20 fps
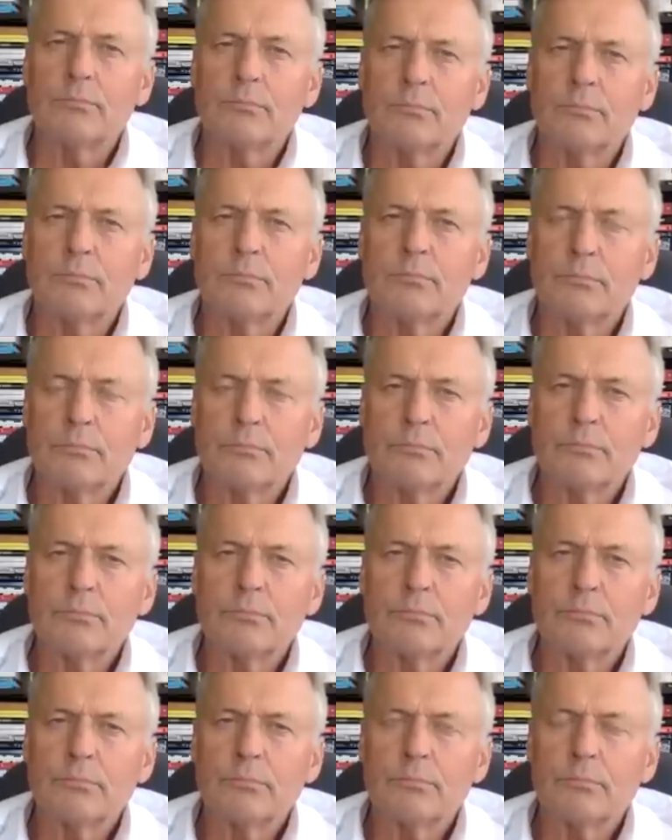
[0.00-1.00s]

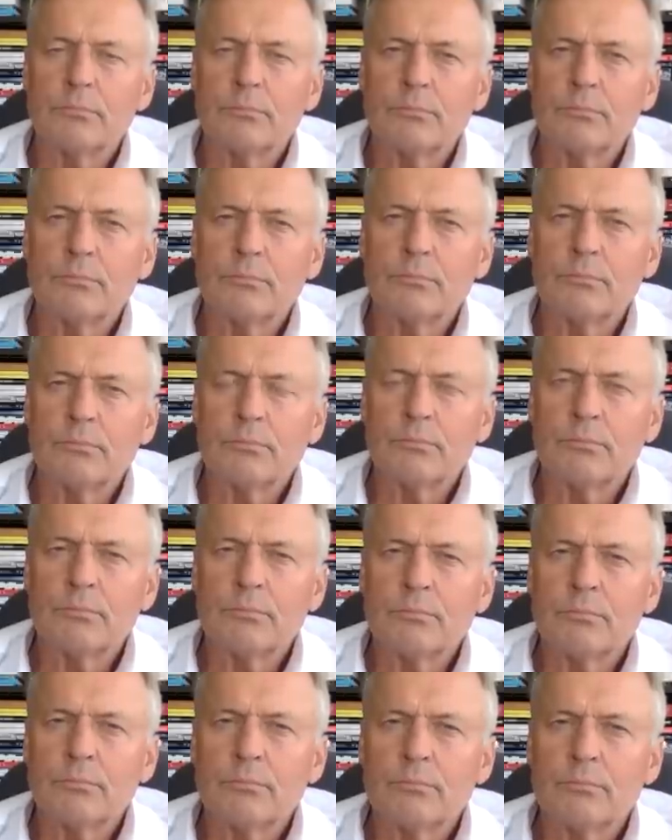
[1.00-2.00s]

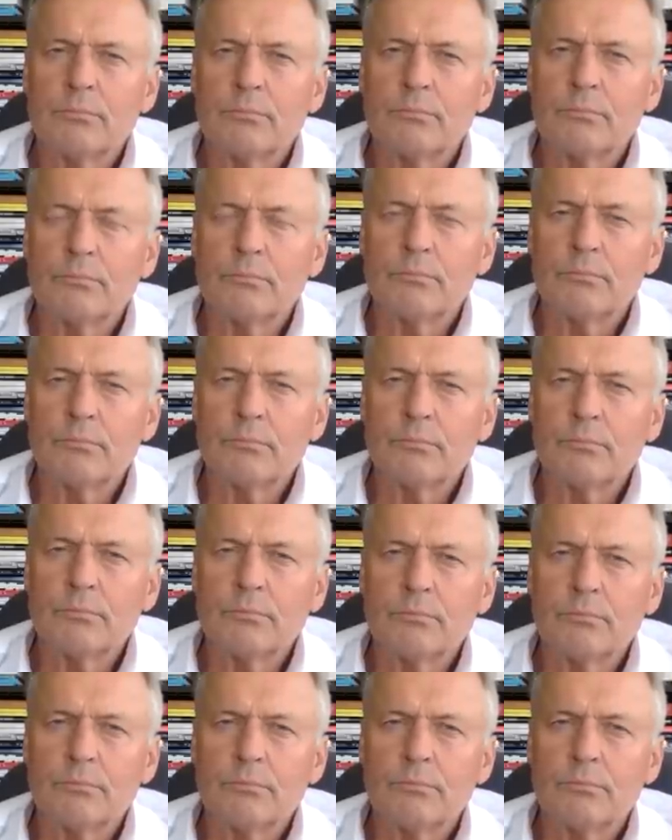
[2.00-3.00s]

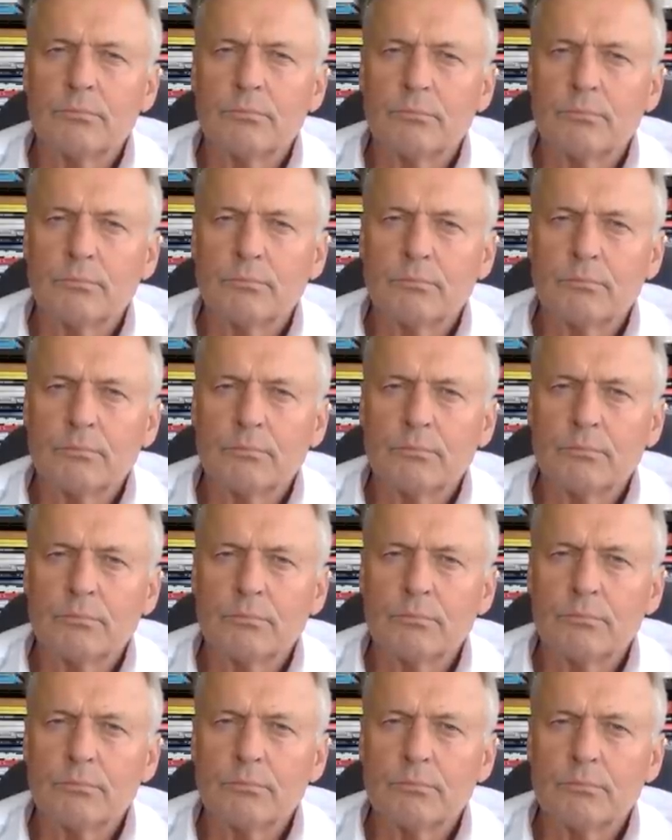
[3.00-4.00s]

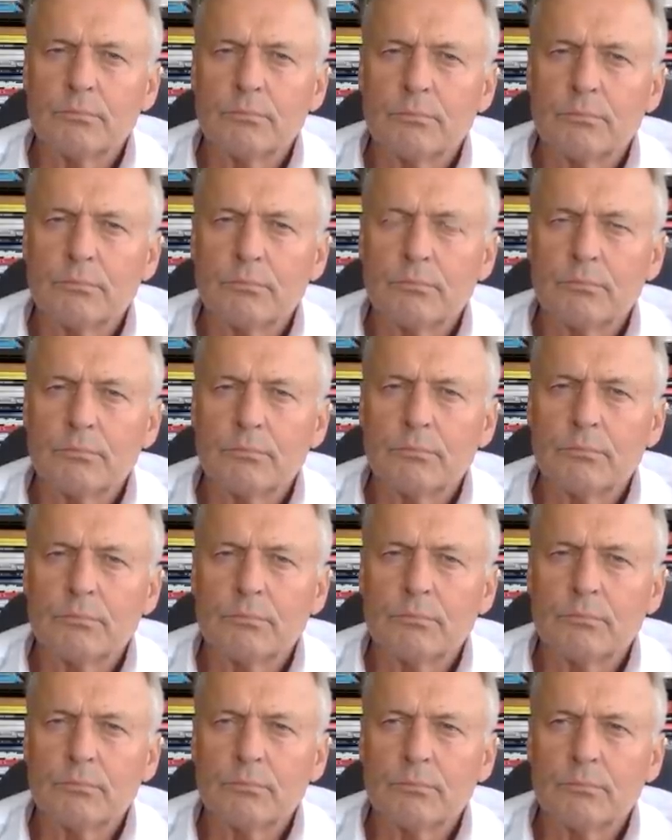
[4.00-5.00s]

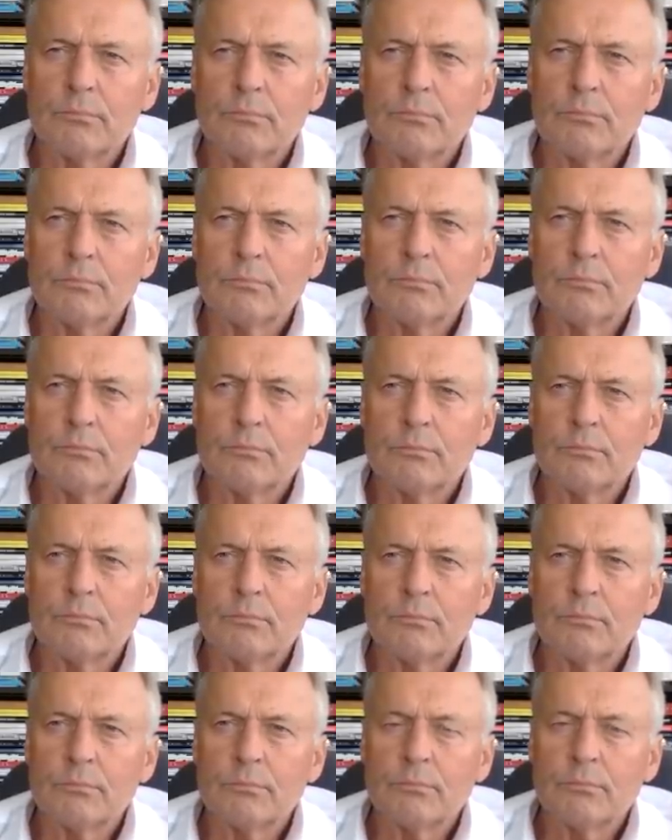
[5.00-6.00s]

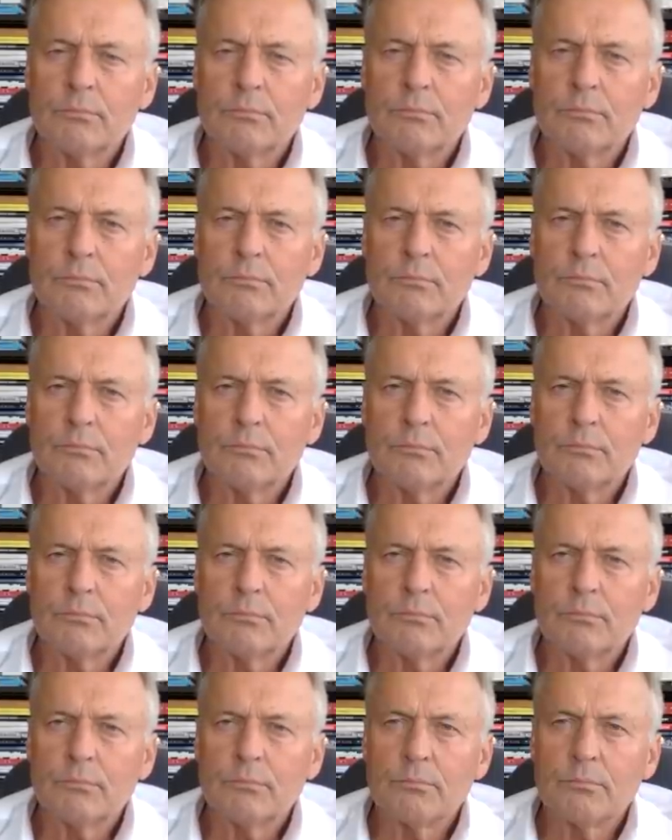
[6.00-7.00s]

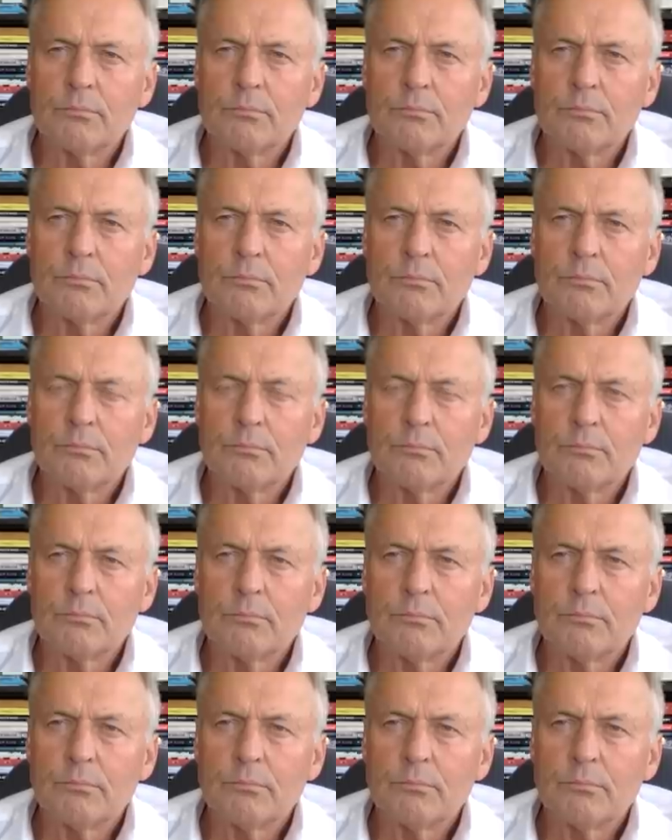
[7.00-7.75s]
This person isn't speaking.